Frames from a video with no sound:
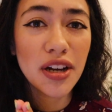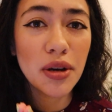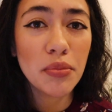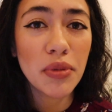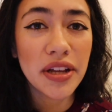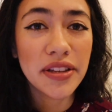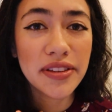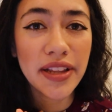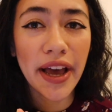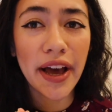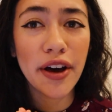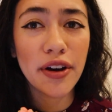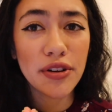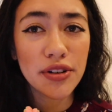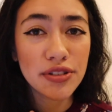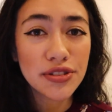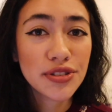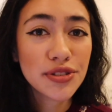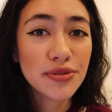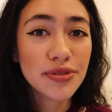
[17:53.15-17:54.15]
a month out
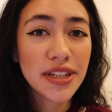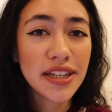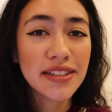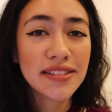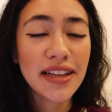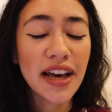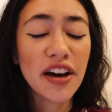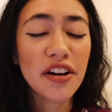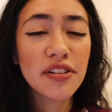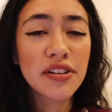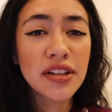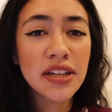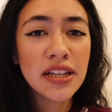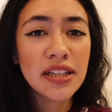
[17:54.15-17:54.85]
or 2 weeks out